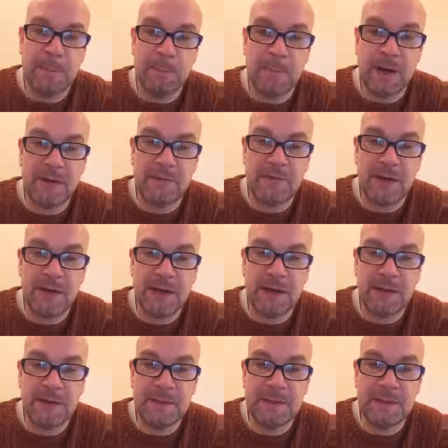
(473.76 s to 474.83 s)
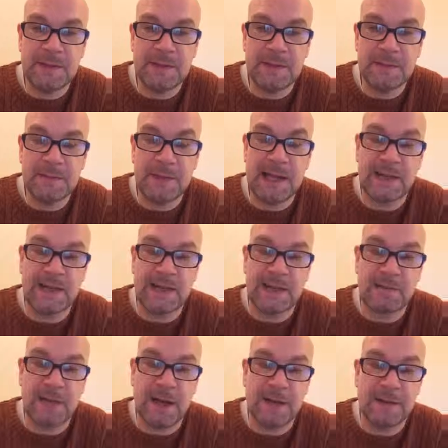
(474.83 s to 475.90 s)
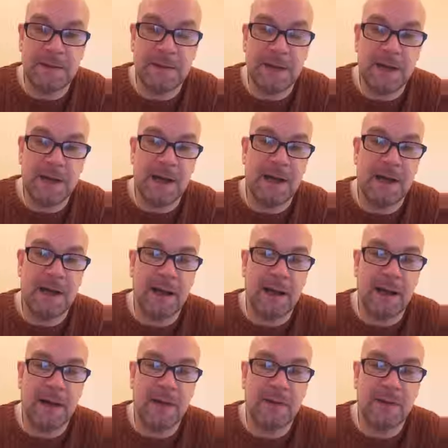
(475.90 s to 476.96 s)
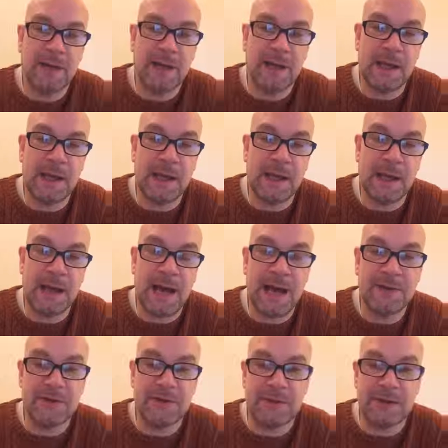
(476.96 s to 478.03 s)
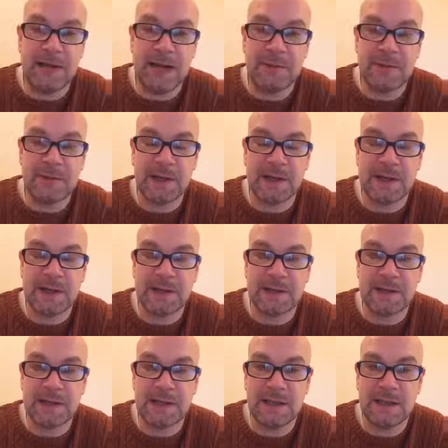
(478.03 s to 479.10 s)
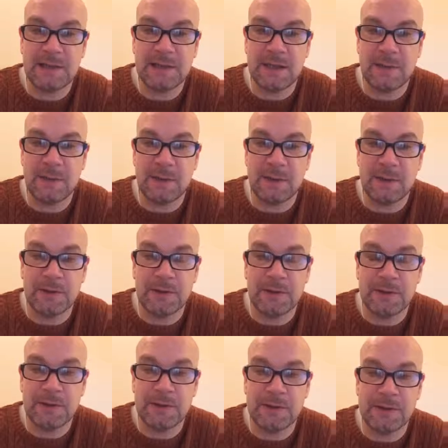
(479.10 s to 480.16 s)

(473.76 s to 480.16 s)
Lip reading: but very limited, well, as in none, on the Android app that I can see. So all you can do is